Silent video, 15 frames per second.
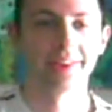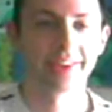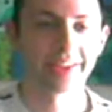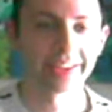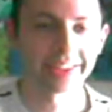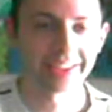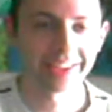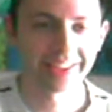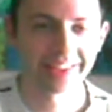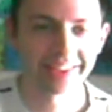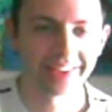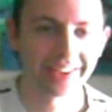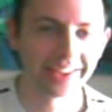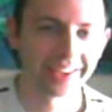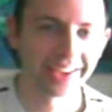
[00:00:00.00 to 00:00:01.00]
Again,
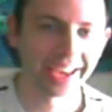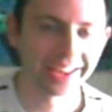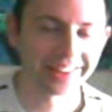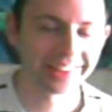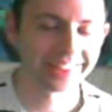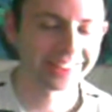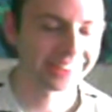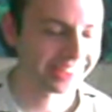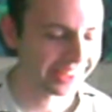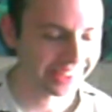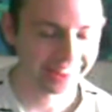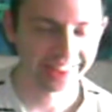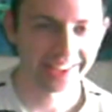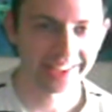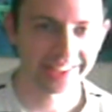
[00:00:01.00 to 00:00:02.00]
I'd like to say
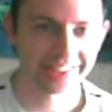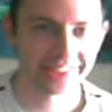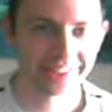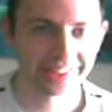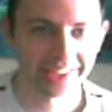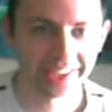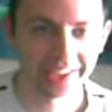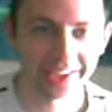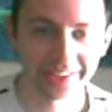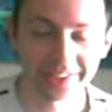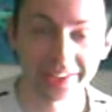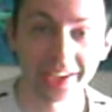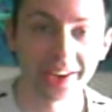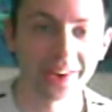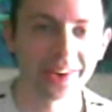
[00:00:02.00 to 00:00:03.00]
thanks,
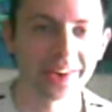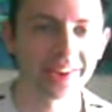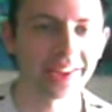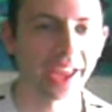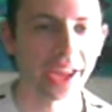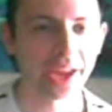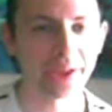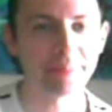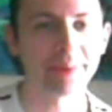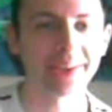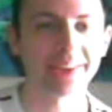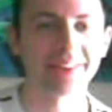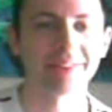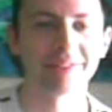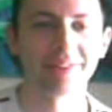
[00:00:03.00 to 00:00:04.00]
Gary,
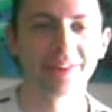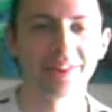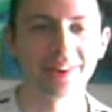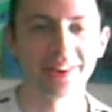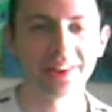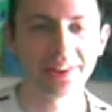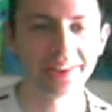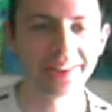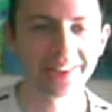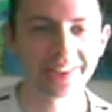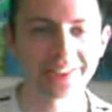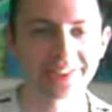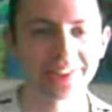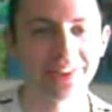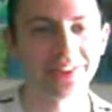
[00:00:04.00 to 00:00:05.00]
Amy, for letting us
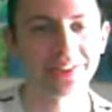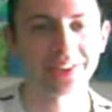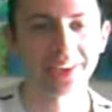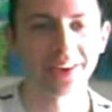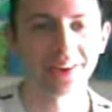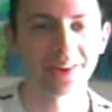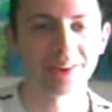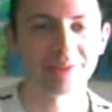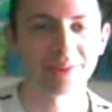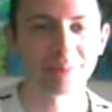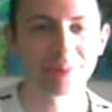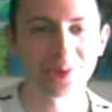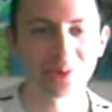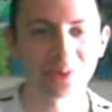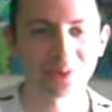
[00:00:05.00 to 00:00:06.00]
steal Gary from
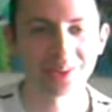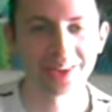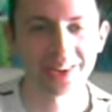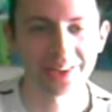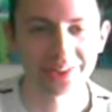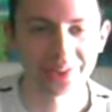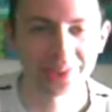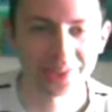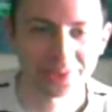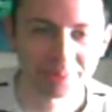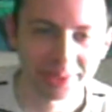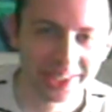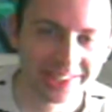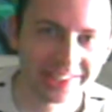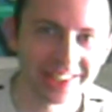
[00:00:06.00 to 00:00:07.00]
you on
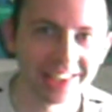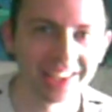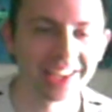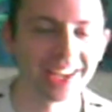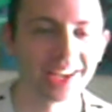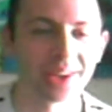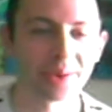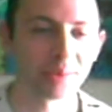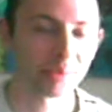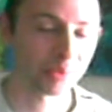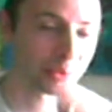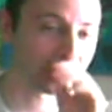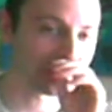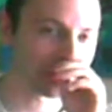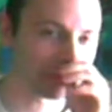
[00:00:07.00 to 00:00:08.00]
Christmas.
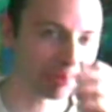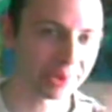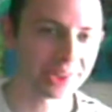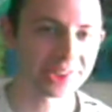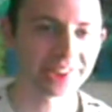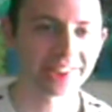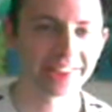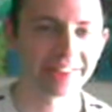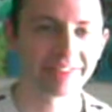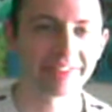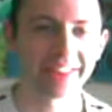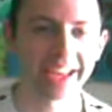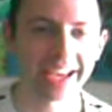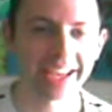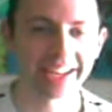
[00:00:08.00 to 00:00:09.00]
Really appreciative of
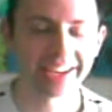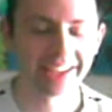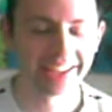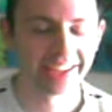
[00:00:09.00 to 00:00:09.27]
that.